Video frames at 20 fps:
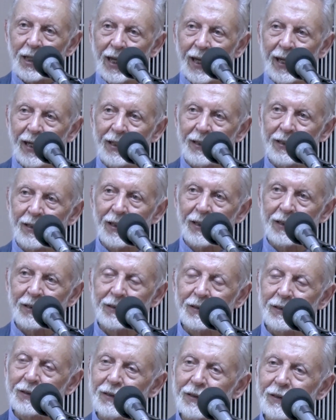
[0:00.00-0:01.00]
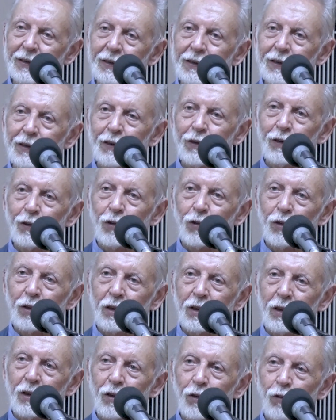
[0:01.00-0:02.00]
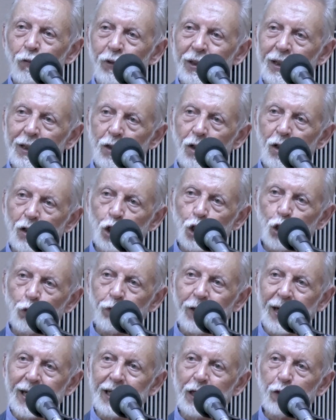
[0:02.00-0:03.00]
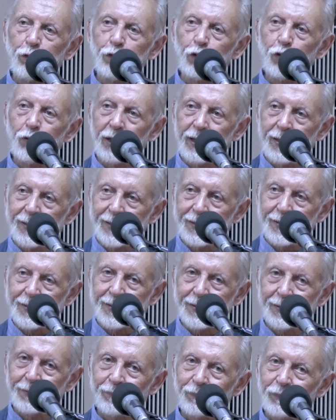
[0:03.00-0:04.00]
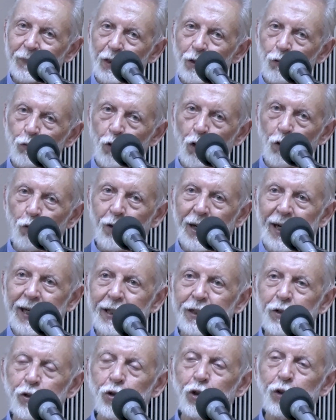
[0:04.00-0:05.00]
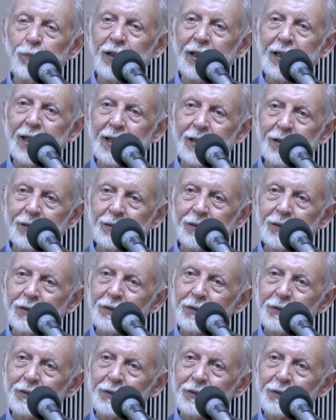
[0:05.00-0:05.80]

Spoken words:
And we can also find a few reasons for why it should be done.